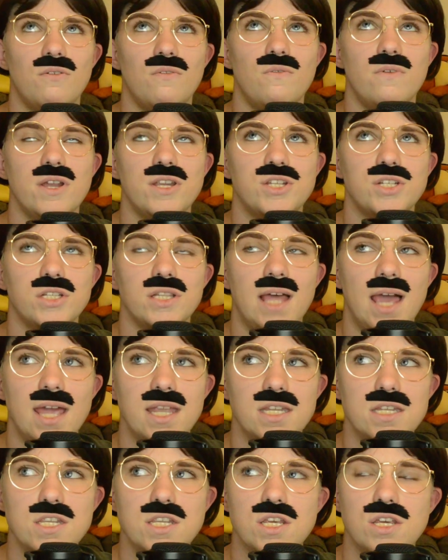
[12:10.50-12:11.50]
Which
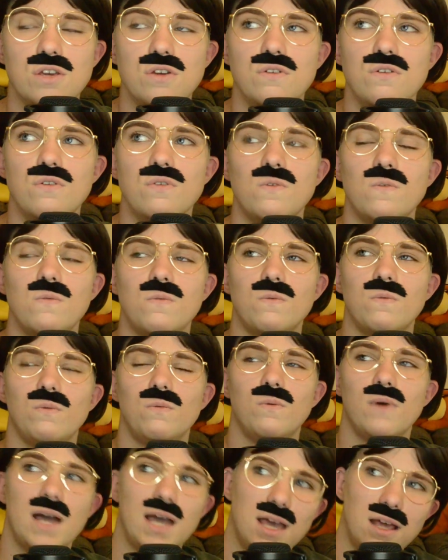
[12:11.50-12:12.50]
led to,
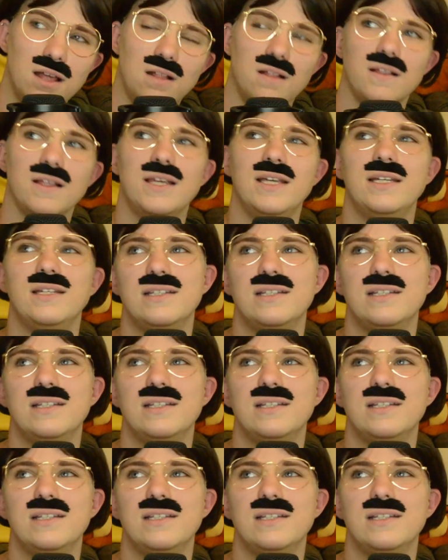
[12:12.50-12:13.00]
well,